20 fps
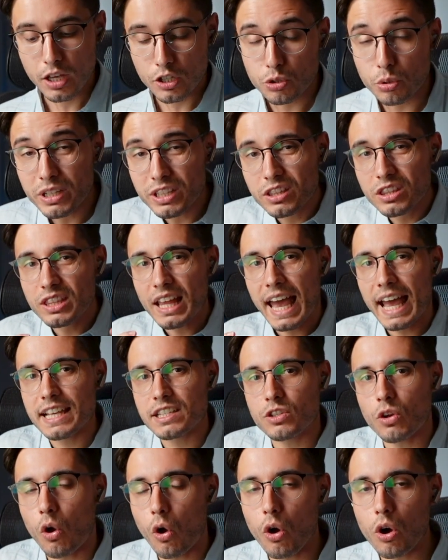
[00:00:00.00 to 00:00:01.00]
So it
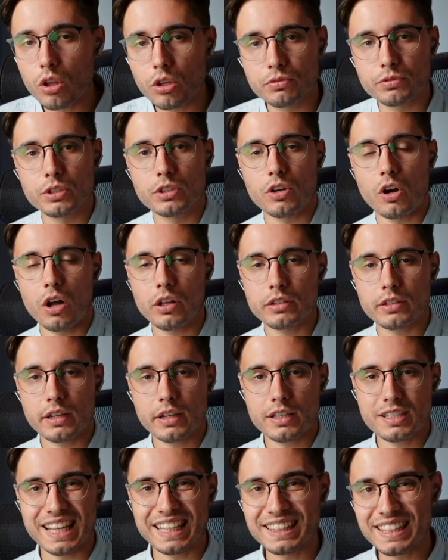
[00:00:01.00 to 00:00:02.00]
has all of the
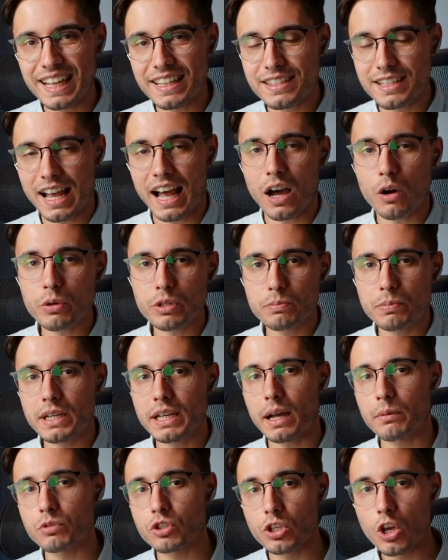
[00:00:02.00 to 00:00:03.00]
context, and that's how it
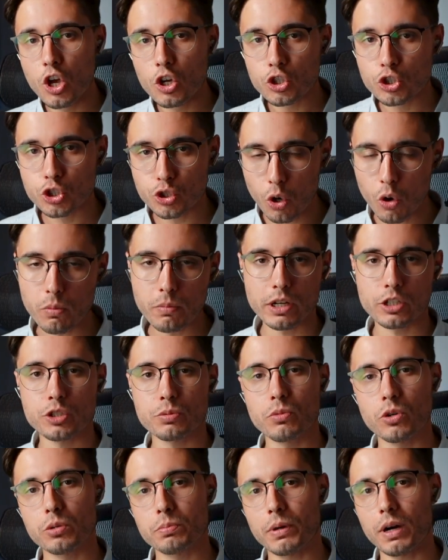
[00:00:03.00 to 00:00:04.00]
becomes so much
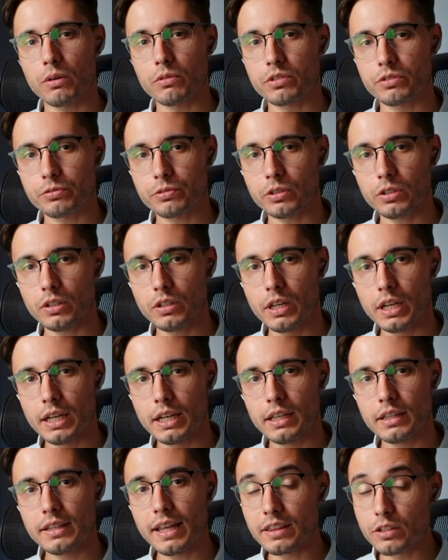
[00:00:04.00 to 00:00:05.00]
more powerful
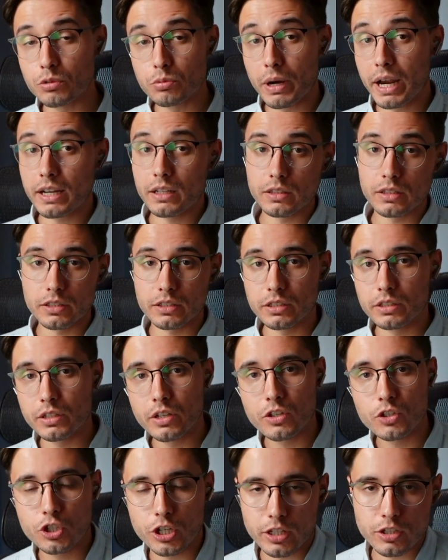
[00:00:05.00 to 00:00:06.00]
than a
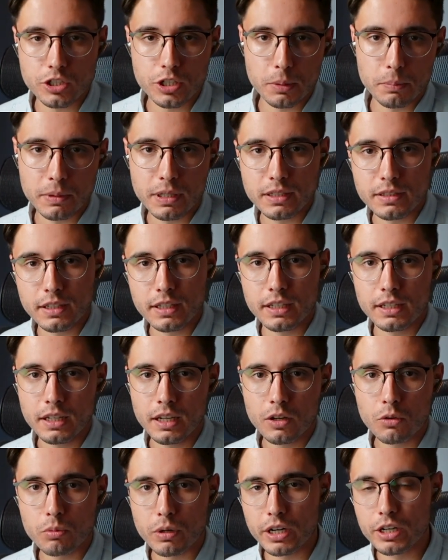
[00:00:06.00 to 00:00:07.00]
regular ChatGPT
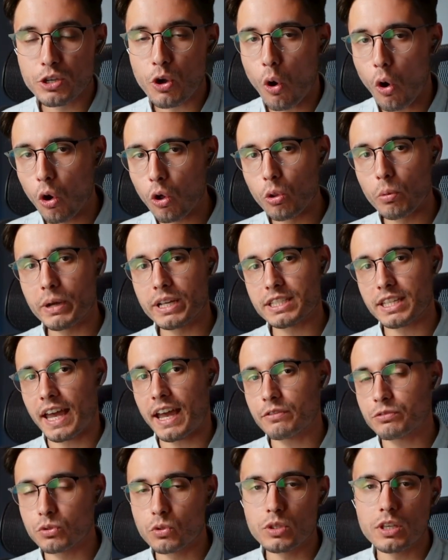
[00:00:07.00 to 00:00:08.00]
where you always
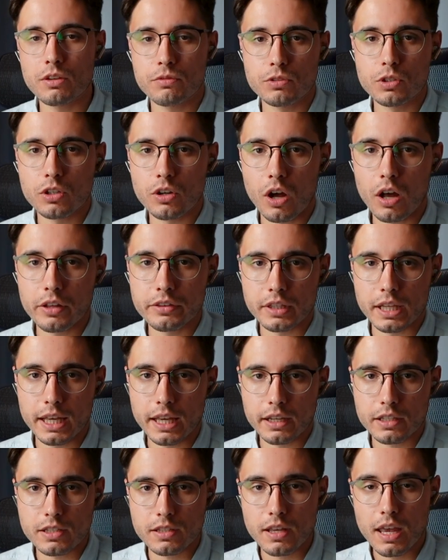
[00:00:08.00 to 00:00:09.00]
have to give the
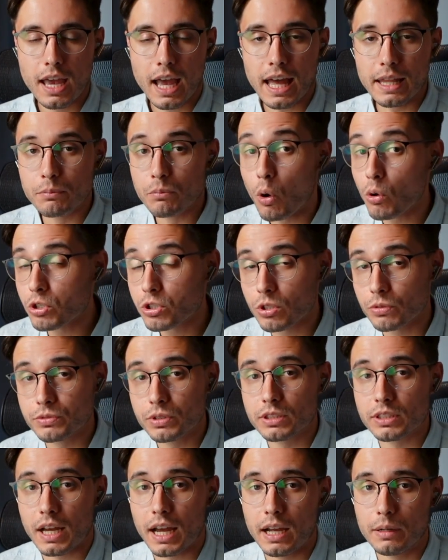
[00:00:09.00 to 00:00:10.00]
context, and most of the
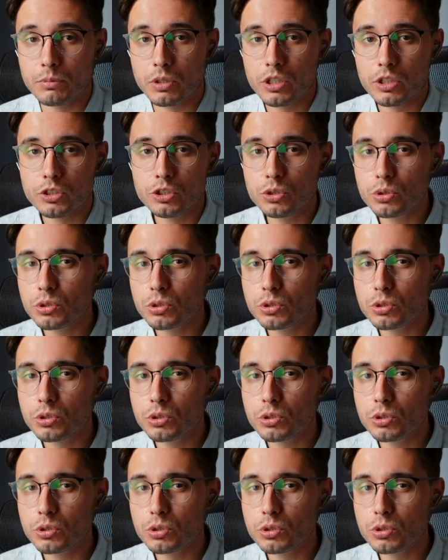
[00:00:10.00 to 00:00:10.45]
time you